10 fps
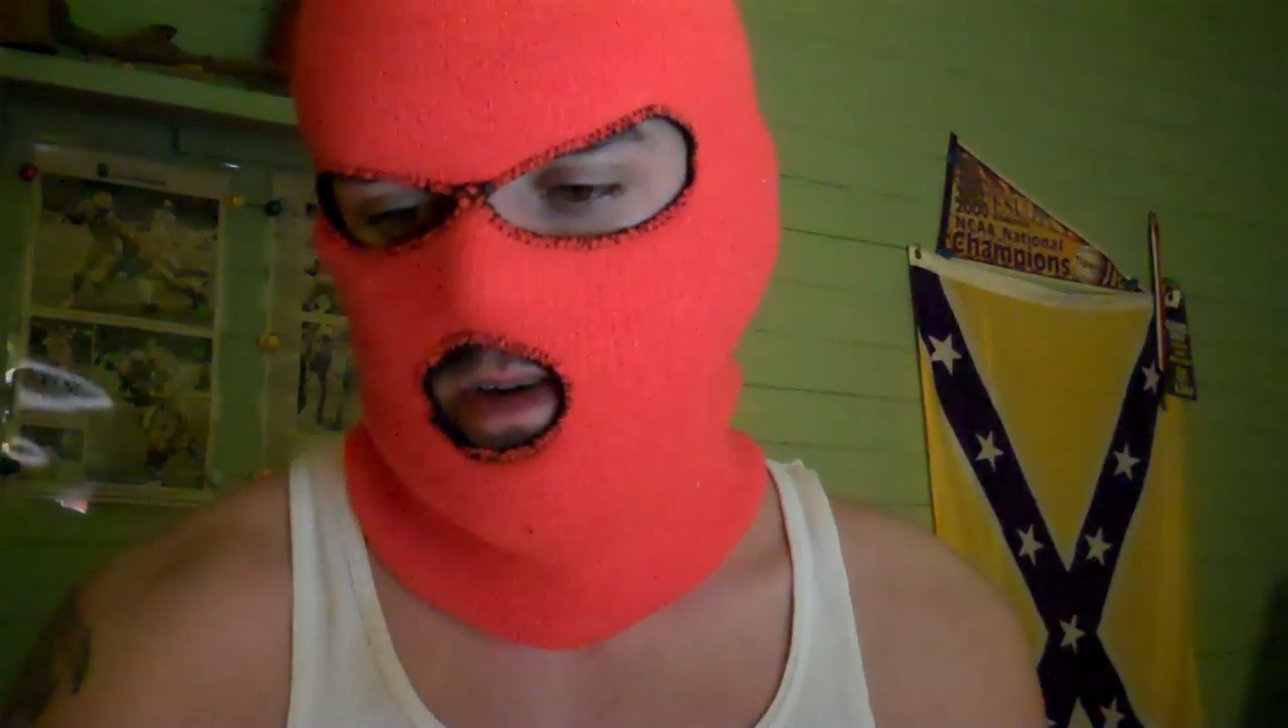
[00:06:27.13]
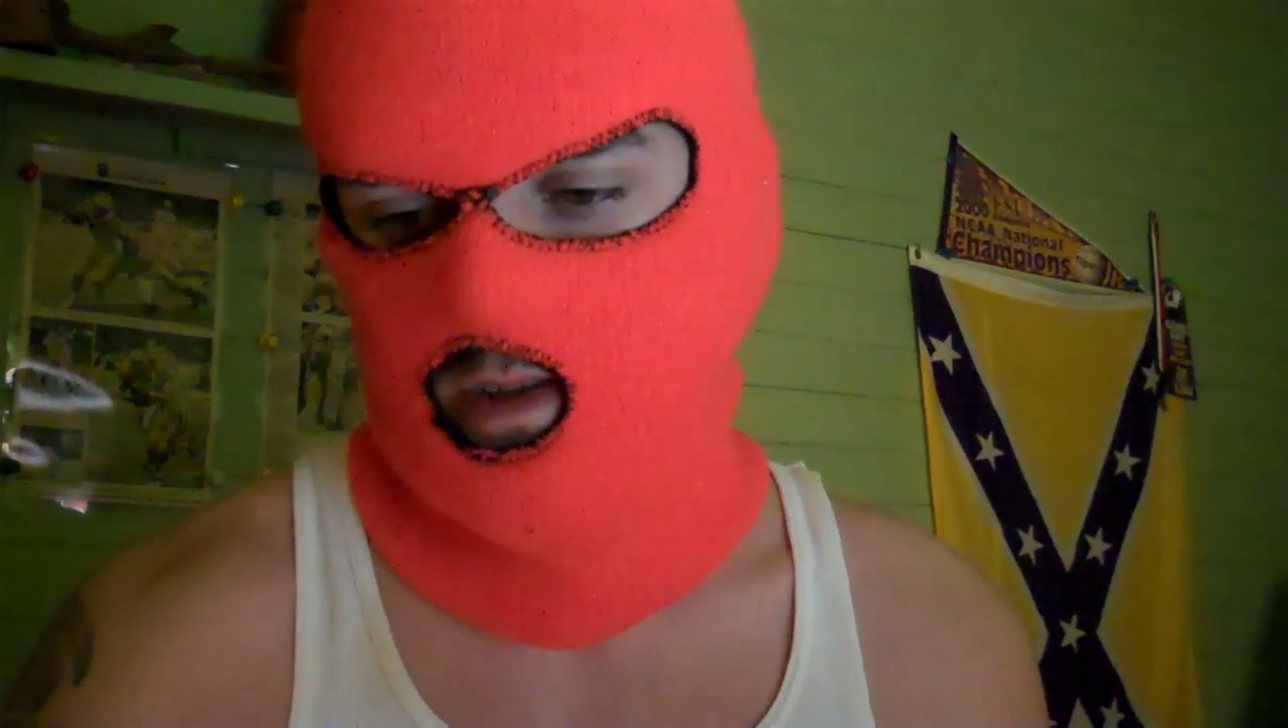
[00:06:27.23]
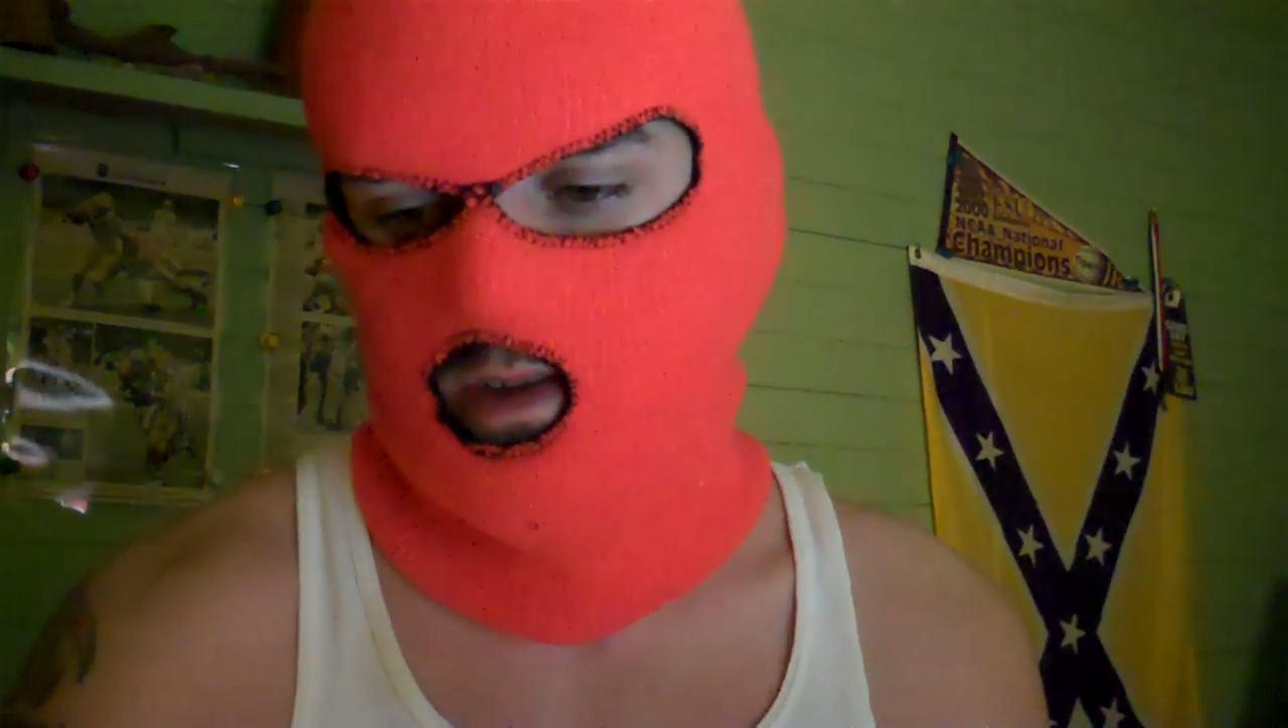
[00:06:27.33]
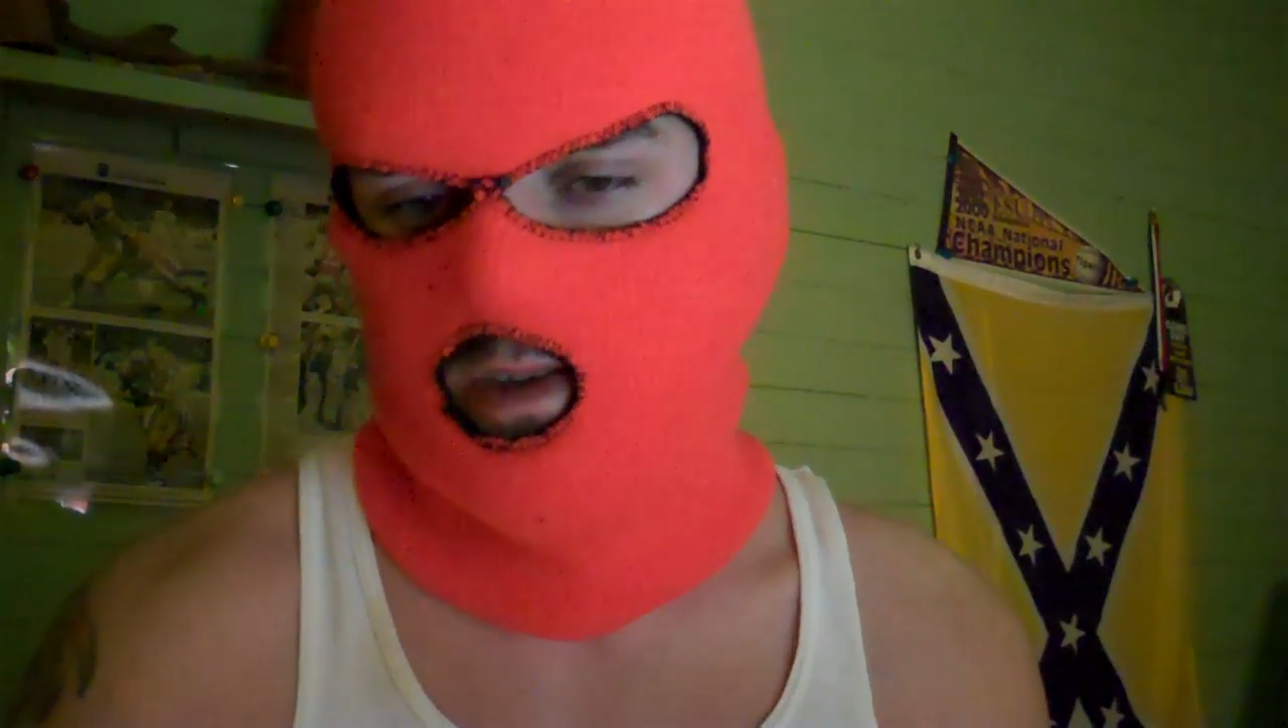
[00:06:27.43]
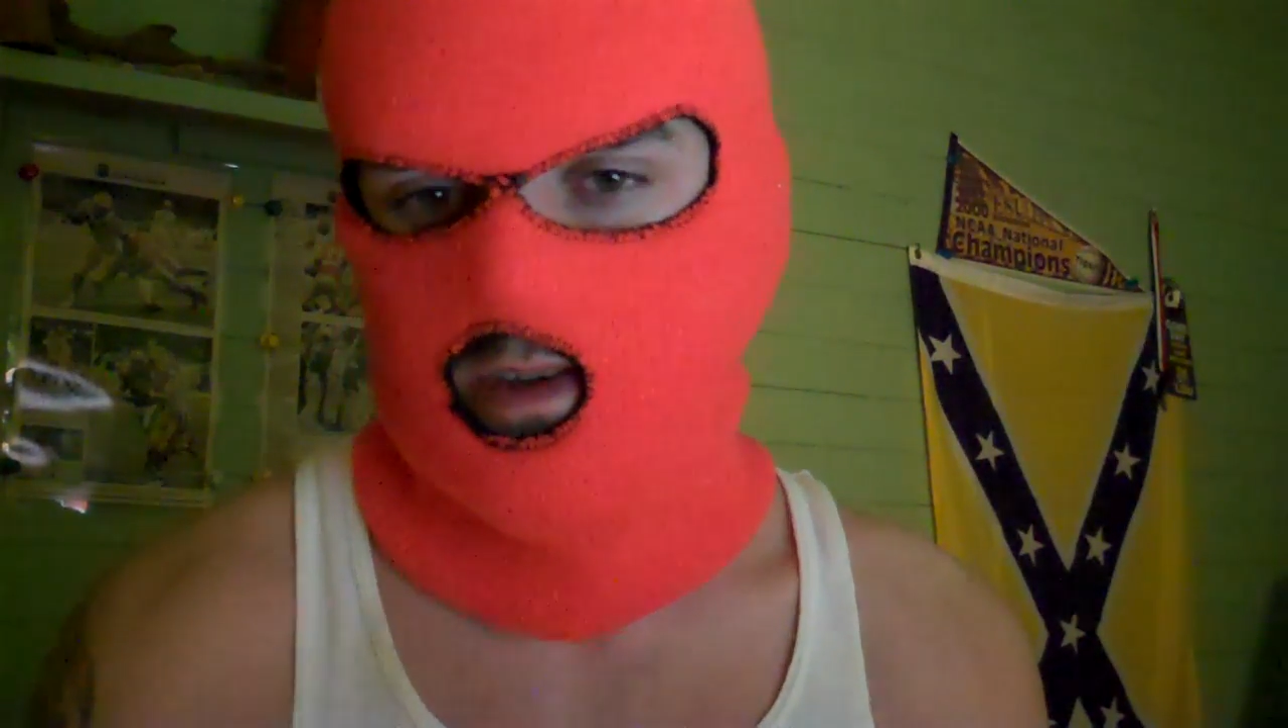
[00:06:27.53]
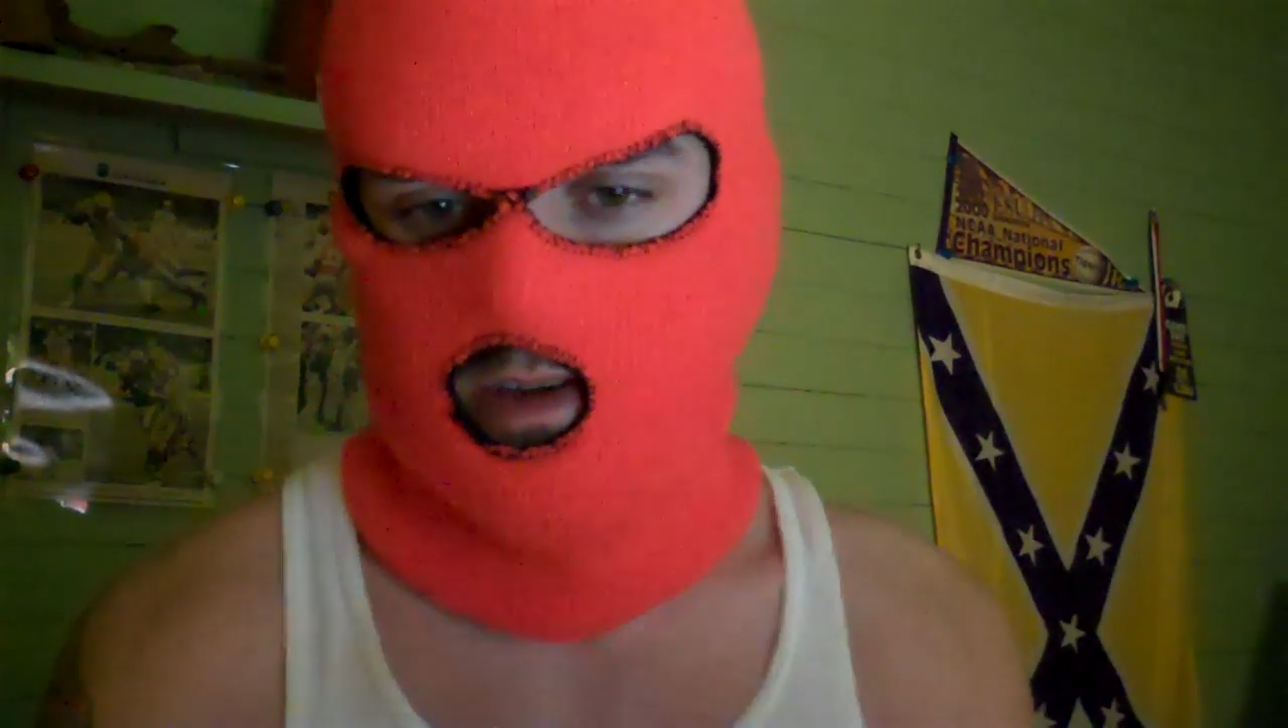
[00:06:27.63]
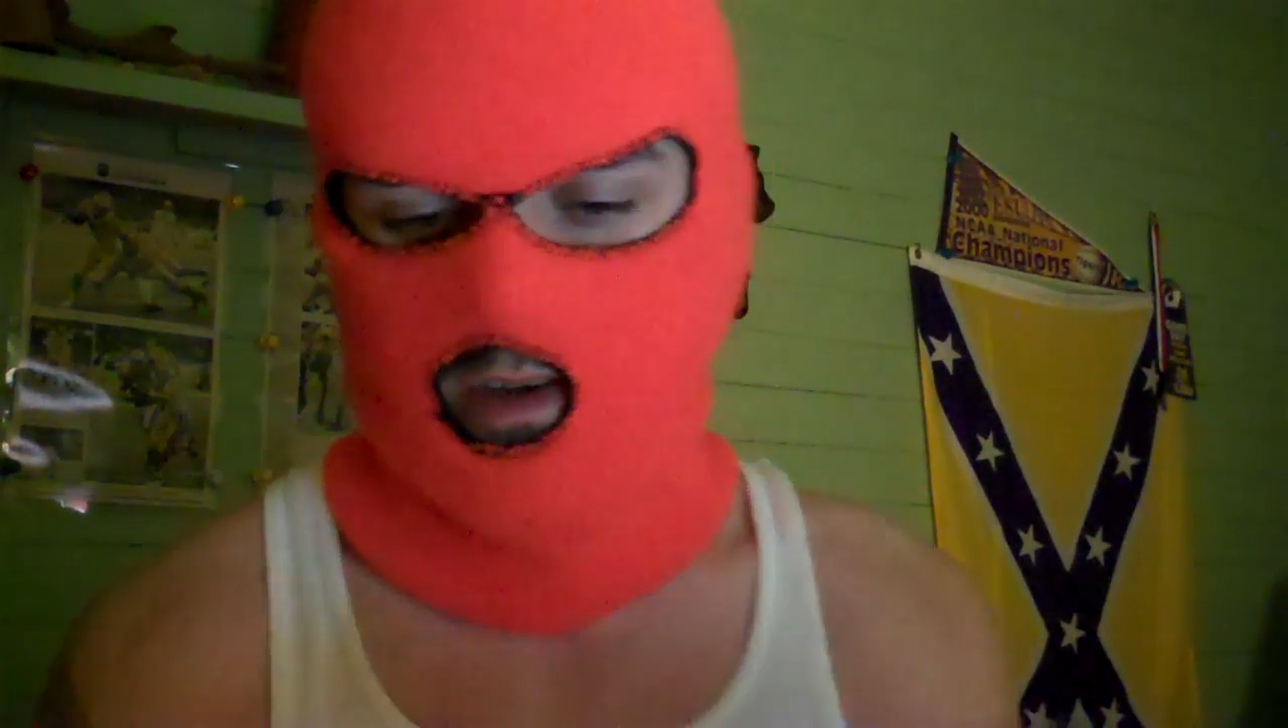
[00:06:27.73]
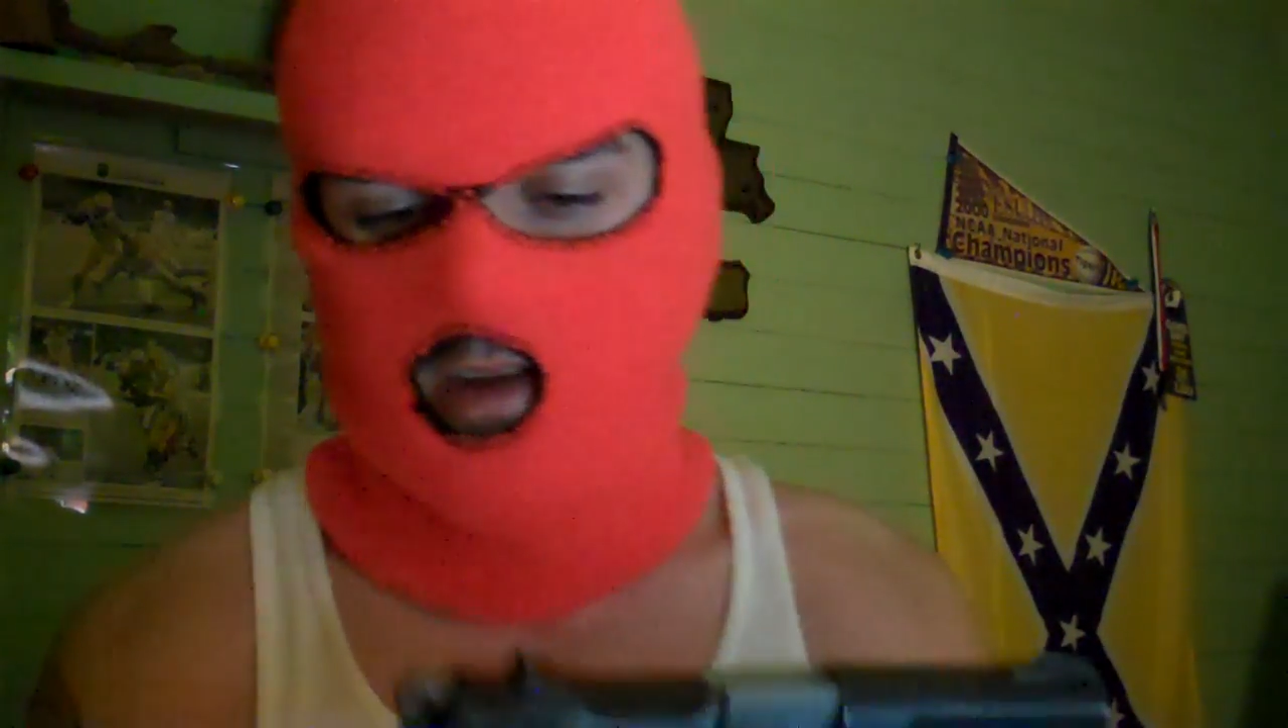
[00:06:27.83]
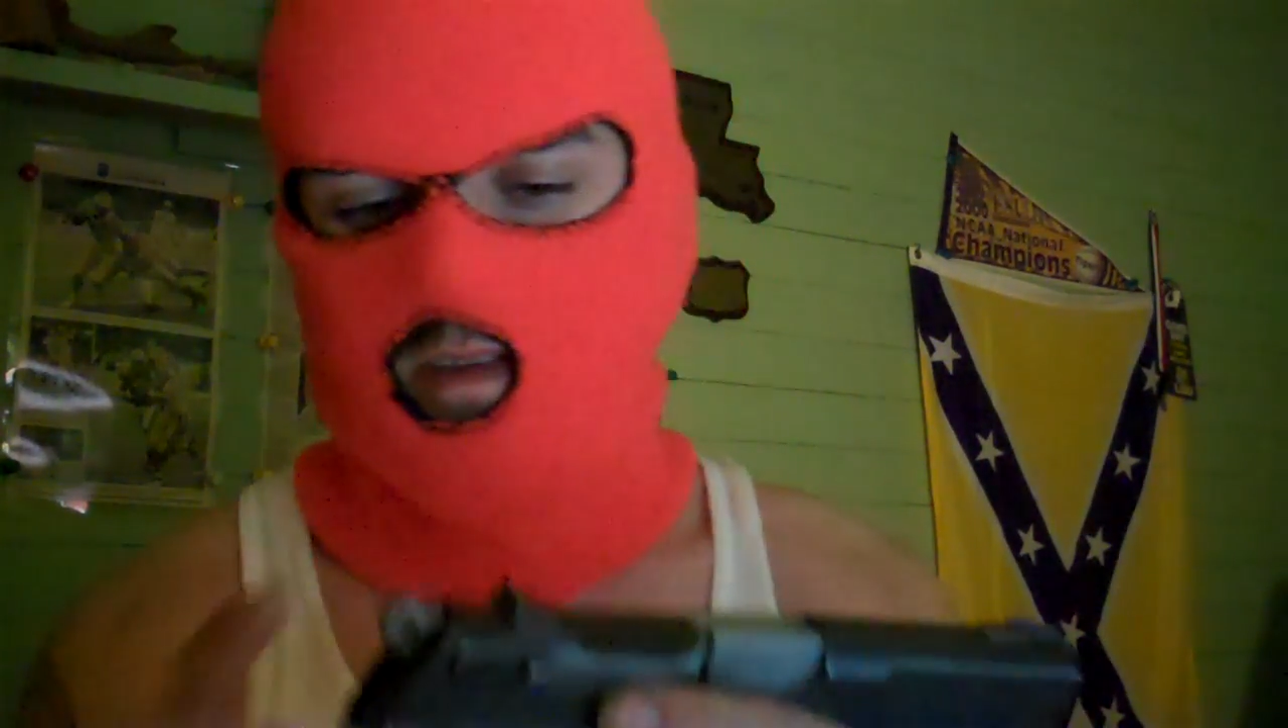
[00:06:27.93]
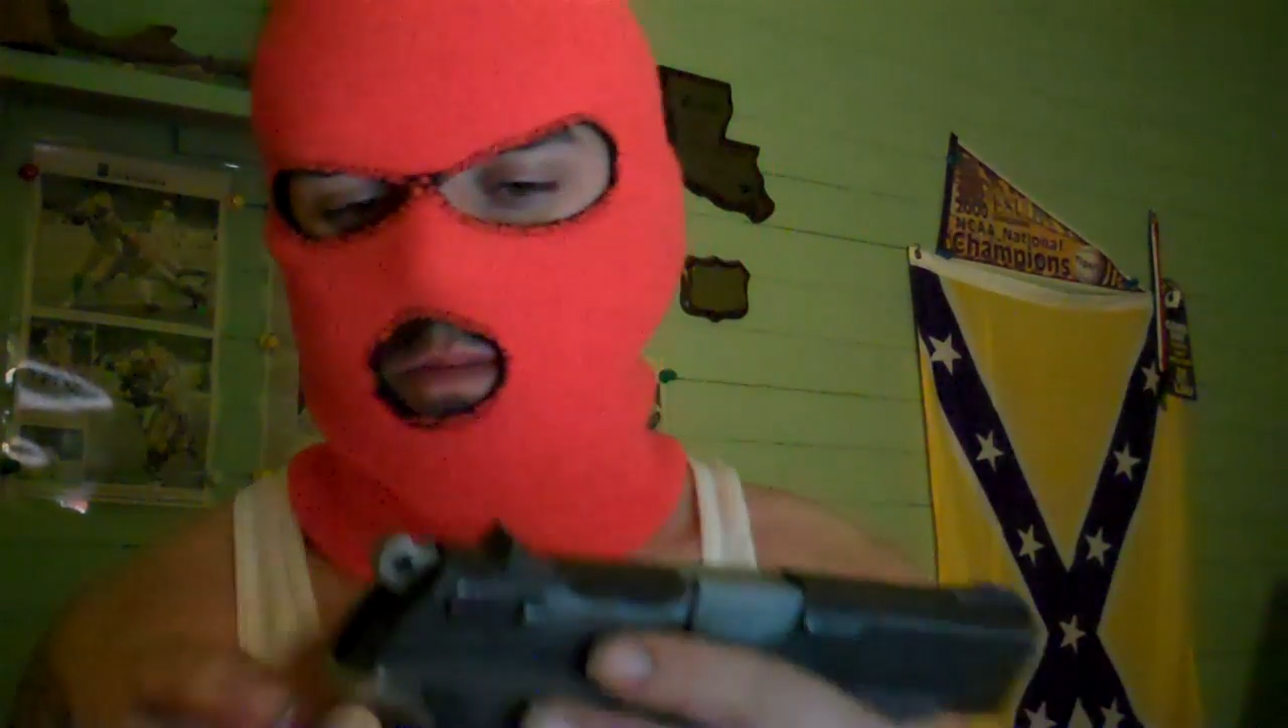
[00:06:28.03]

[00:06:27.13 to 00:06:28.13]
since it didn't have